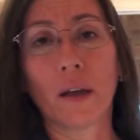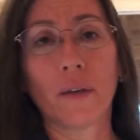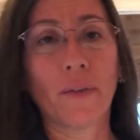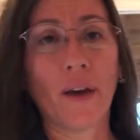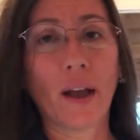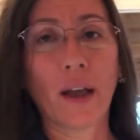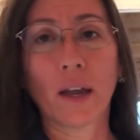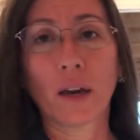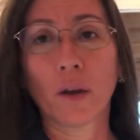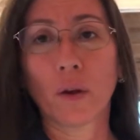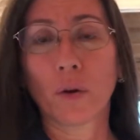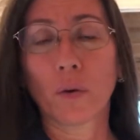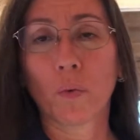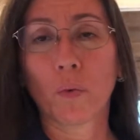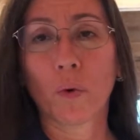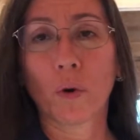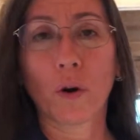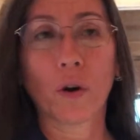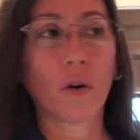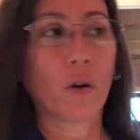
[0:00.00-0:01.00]
if I got to go to
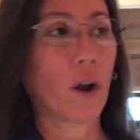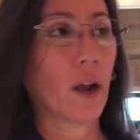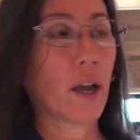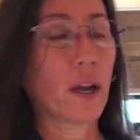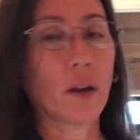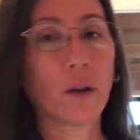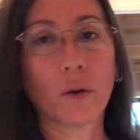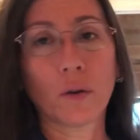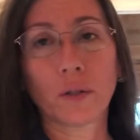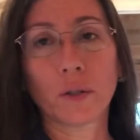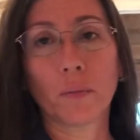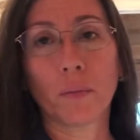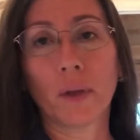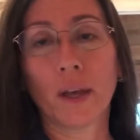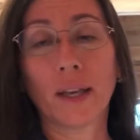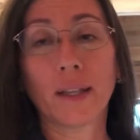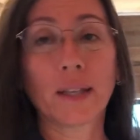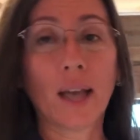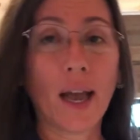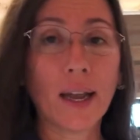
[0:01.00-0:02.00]
work or I got to go
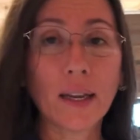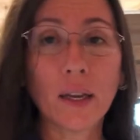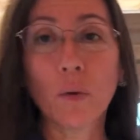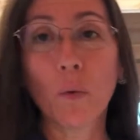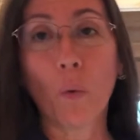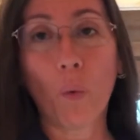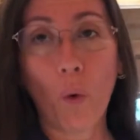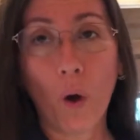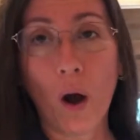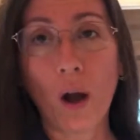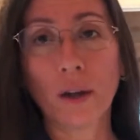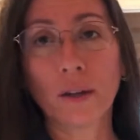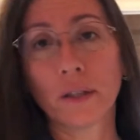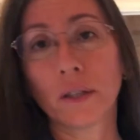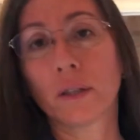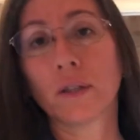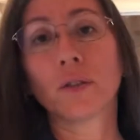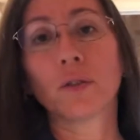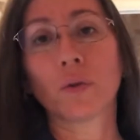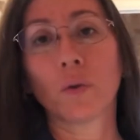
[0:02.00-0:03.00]
someplace, I didn't walk to
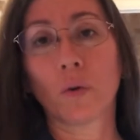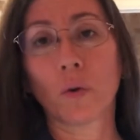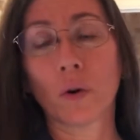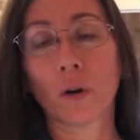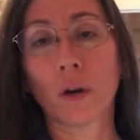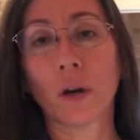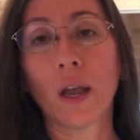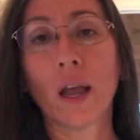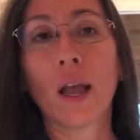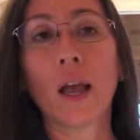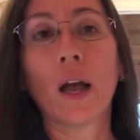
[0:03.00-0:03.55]
the store.